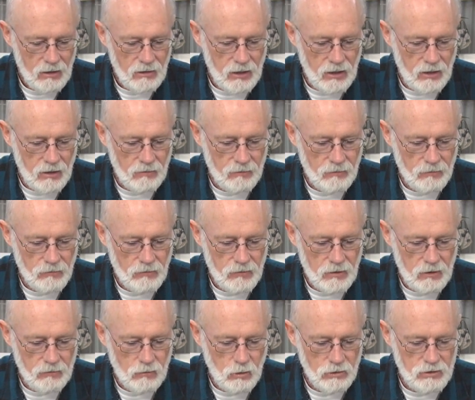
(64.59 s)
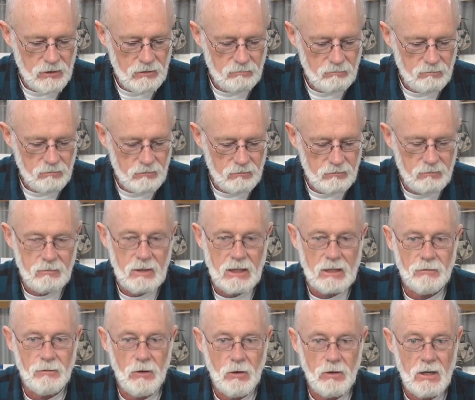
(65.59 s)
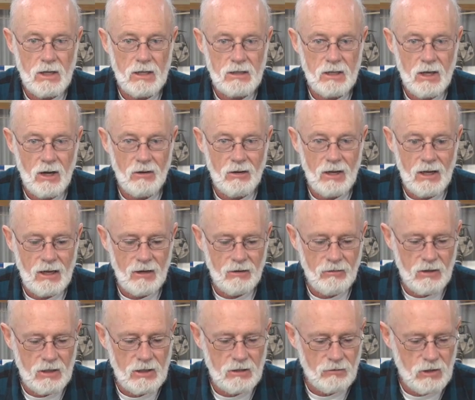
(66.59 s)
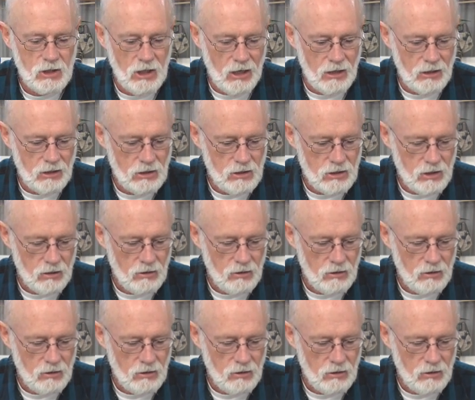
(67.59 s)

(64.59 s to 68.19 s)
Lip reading: Now, of course, that's a few years ago now and things have changed.